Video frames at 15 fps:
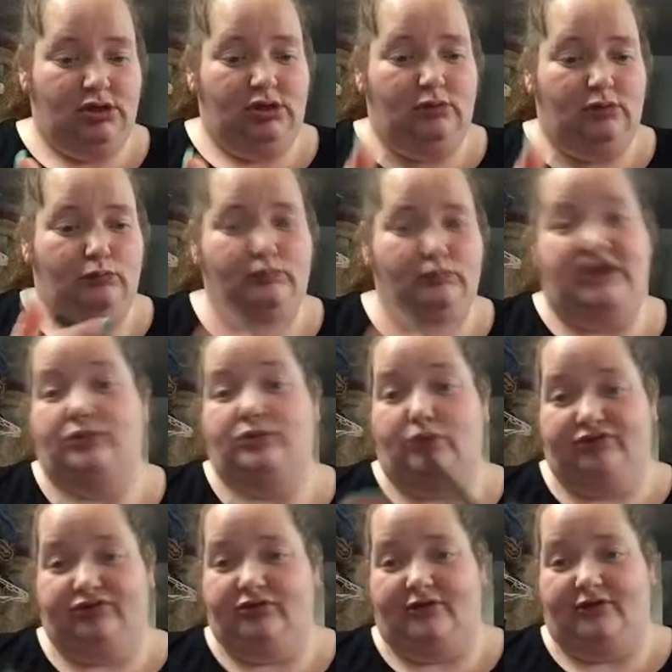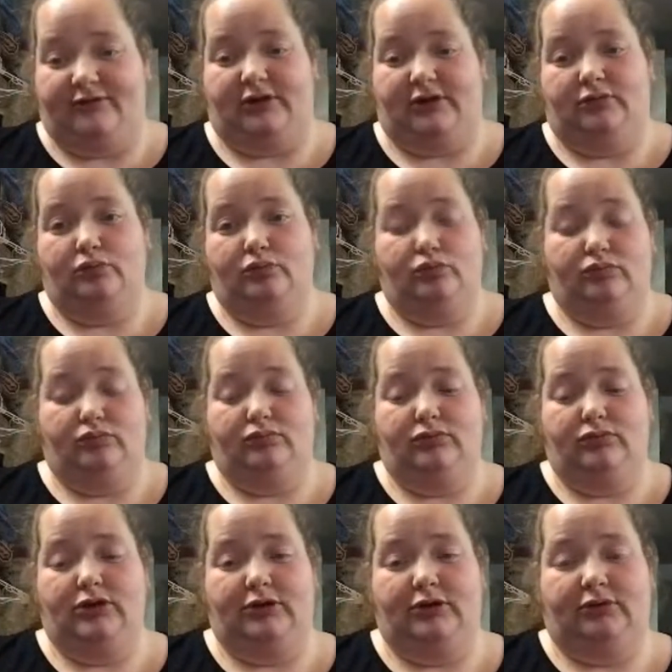meat with nothing,
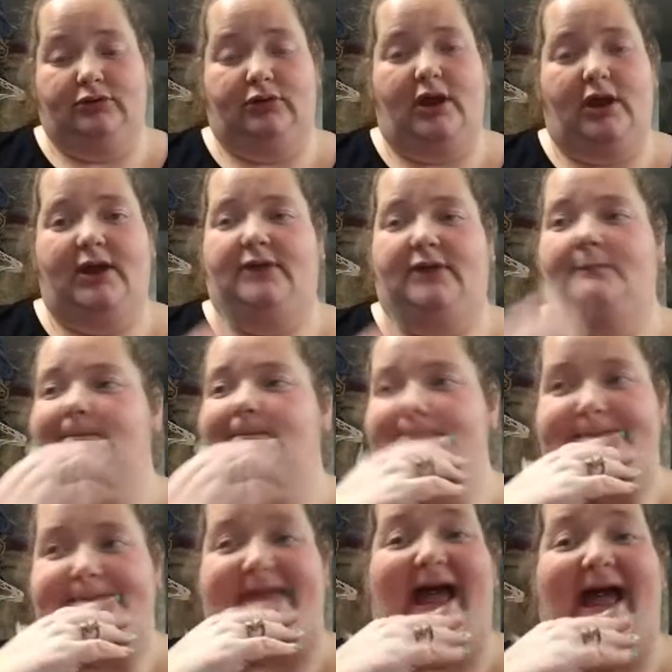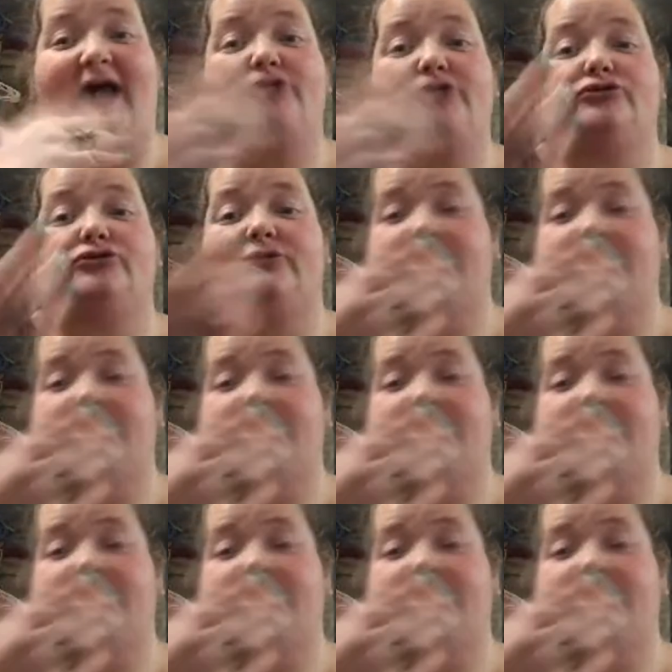and actually